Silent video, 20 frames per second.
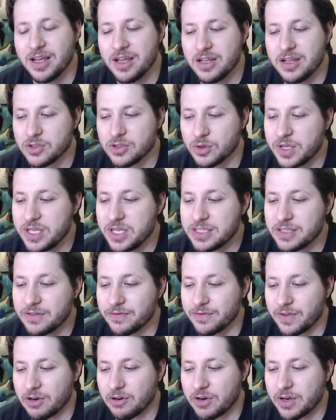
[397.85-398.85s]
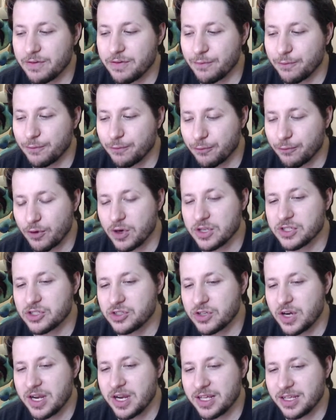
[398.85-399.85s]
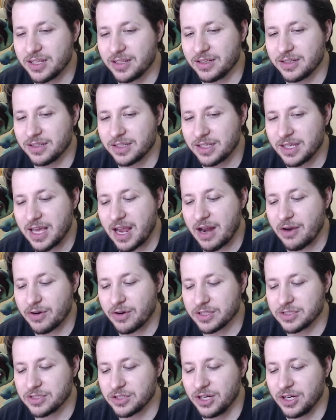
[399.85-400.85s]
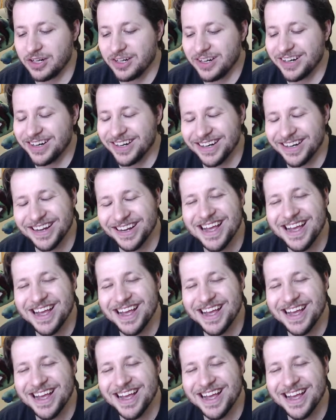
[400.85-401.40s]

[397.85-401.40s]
So he's a very frustrating character